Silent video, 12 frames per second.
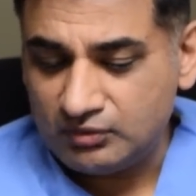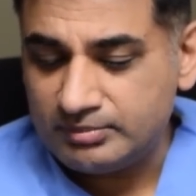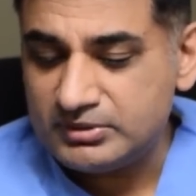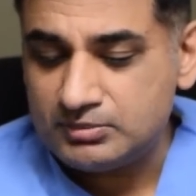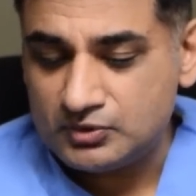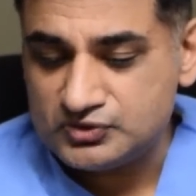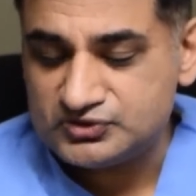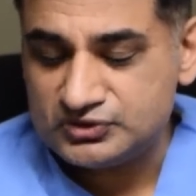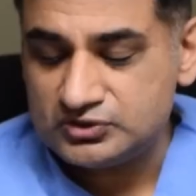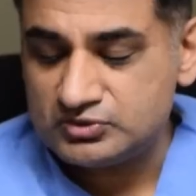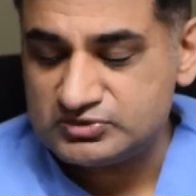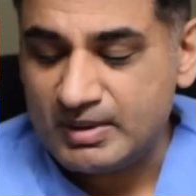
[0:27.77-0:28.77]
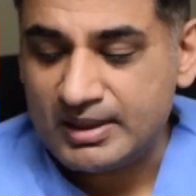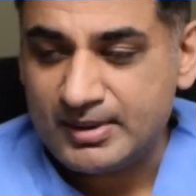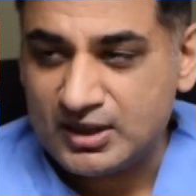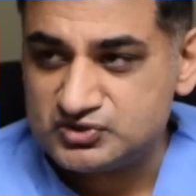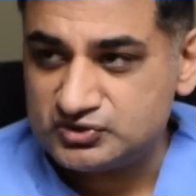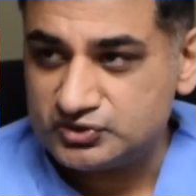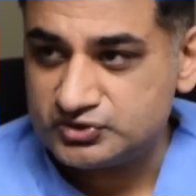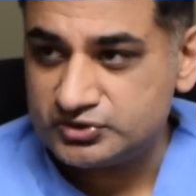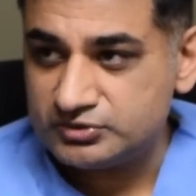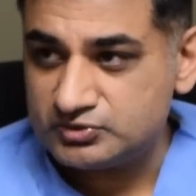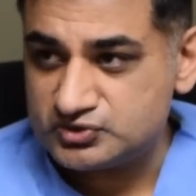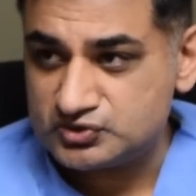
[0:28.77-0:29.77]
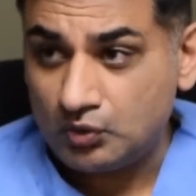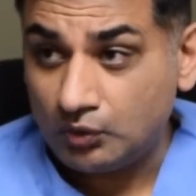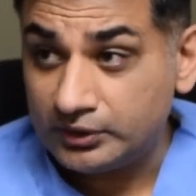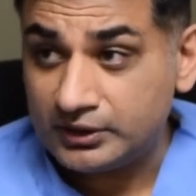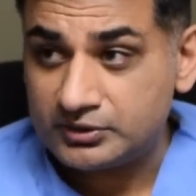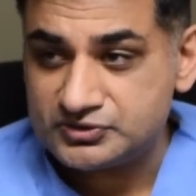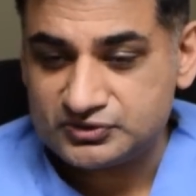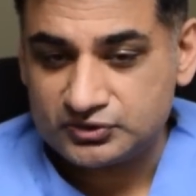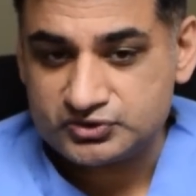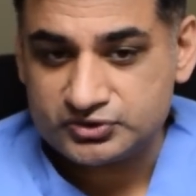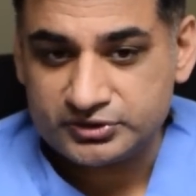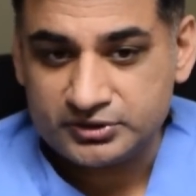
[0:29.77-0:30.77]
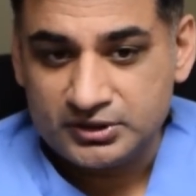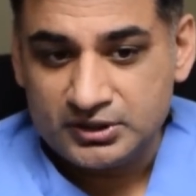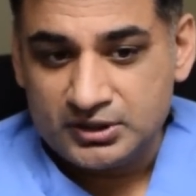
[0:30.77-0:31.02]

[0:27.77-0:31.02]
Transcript: what people used to do was bypass surgery, which is coronary surgery.